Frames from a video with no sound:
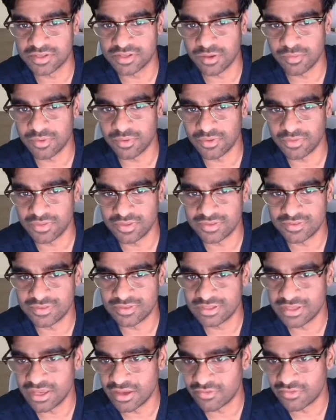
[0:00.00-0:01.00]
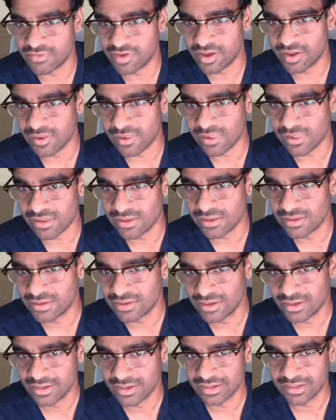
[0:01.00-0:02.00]
up on the CFL
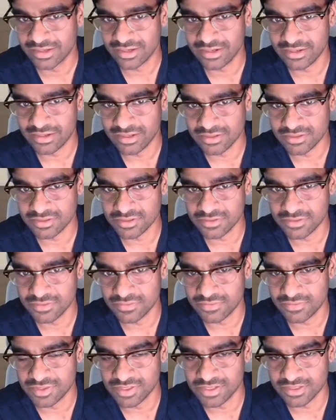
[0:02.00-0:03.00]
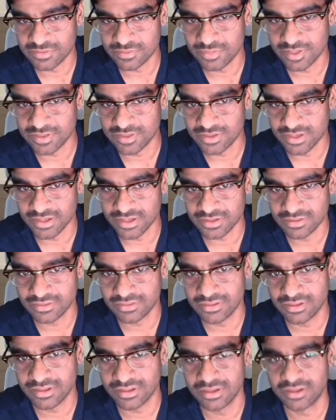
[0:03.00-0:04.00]
condition for the explicit
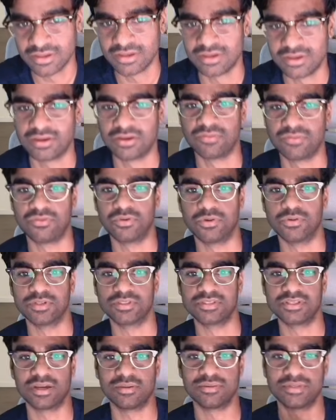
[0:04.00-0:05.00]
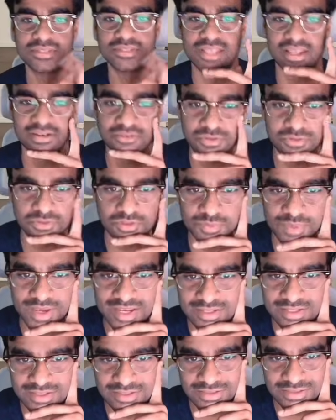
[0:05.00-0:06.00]
forward time central
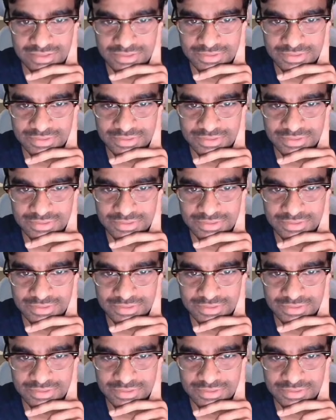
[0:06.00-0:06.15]
space.